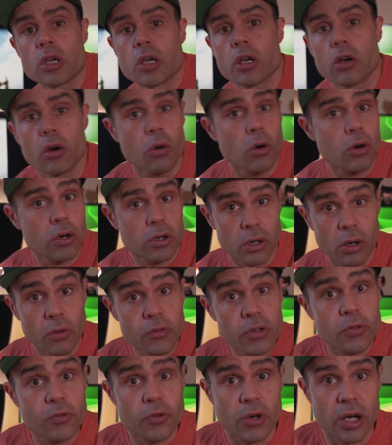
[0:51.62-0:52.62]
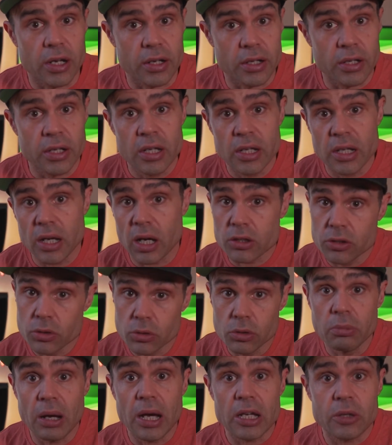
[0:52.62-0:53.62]
or of your friend, a
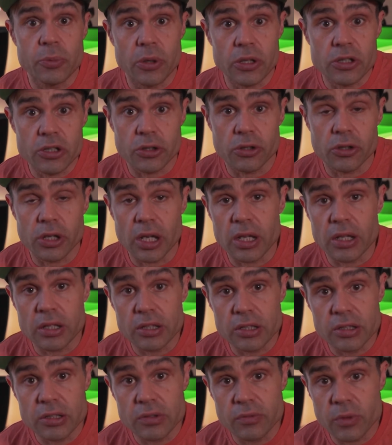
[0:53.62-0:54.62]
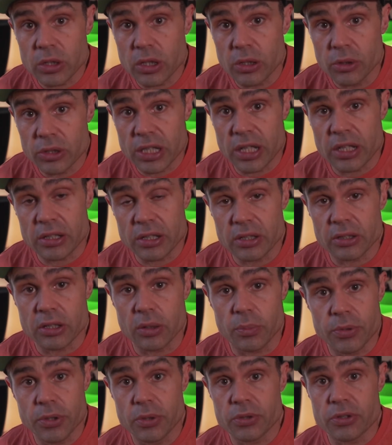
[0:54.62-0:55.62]
cool bike picture, and when you look at it in the
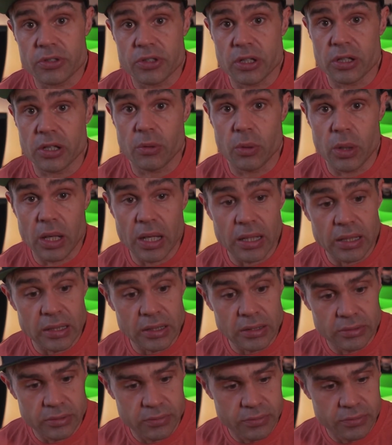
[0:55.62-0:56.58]
computer say, oh, well,